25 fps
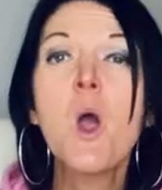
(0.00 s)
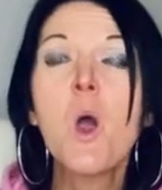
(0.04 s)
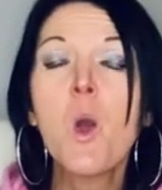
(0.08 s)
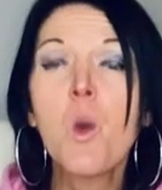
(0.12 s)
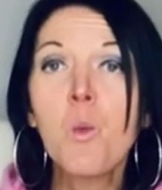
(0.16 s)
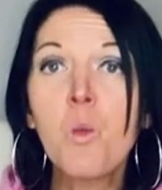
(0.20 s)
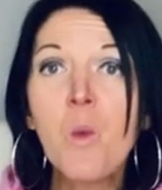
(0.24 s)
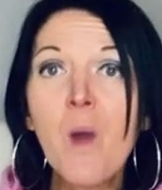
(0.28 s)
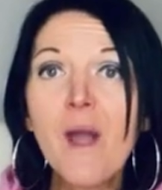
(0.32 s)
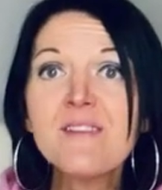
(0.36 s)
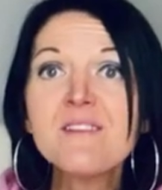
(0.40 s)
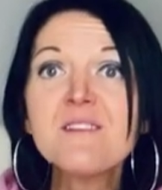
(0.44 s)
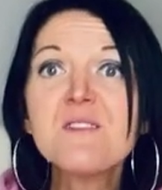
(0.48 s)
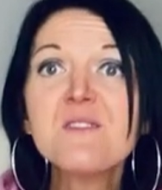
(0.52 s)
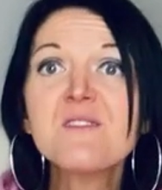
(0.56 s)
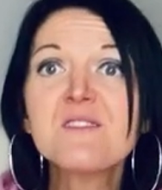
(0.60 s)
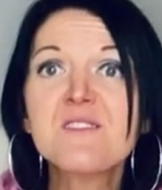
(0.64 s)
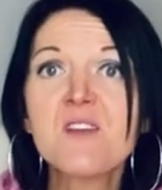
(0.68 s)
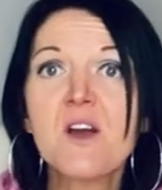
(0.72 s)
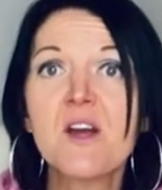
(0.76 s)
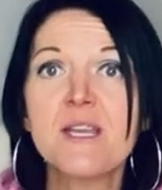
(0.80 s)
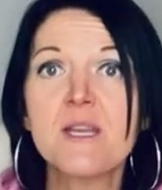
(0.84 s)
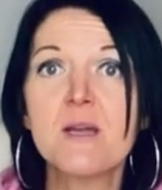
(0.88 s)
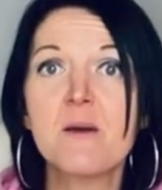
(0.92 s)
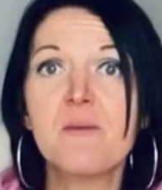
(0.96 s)
When you
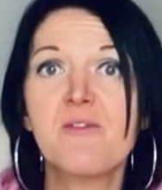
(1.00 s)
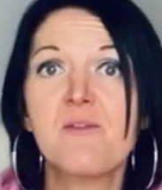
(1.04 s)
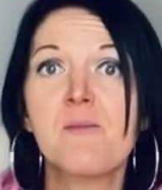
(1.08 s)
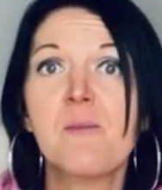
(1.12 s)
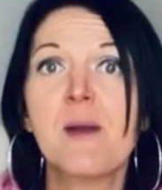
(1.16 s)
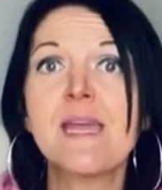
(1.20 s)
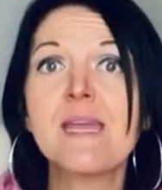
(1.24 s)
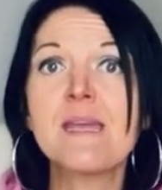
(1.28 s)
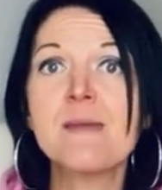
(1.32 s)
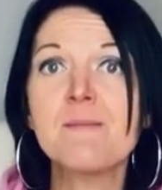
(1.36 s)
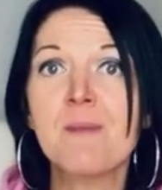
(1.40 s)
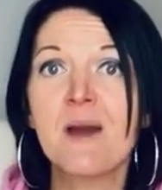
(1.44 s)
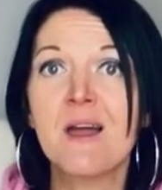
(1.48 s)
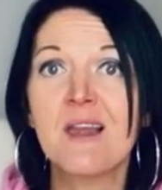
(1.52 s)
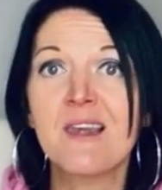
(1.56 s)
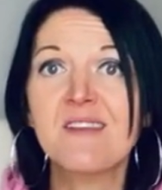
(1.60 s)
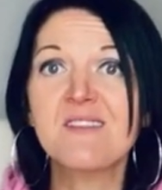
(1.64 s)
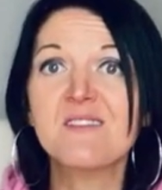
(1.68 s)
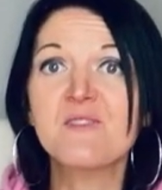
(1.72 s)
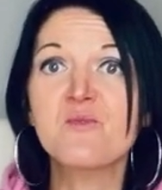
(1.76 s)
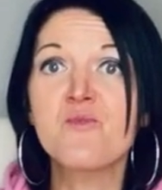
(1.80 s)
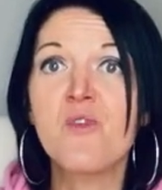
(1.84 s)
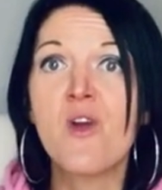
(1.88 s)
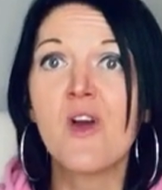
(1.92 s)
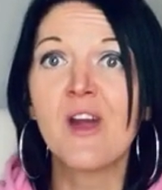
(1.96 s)
sign up for my email
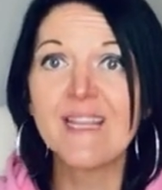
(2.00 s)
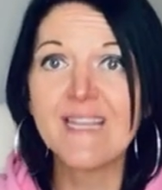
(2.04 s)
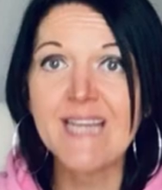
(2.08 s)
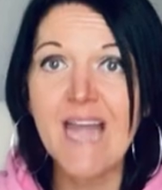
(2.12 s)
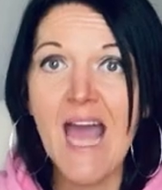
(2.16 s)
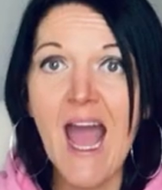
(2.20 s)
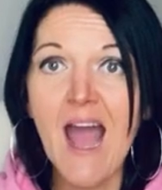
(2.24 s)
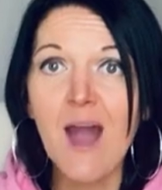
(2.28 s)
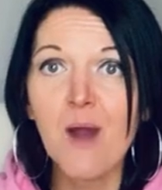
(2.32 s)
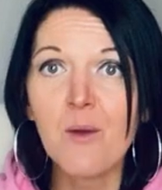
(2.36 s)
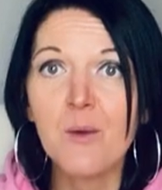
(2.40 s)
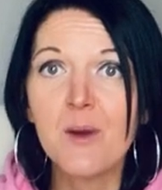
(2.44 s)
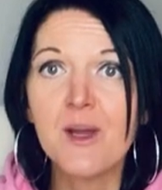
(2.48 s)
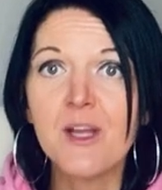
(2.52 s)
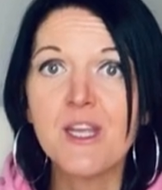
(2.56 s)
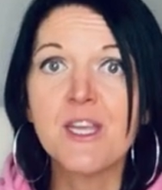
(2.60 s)
list right now,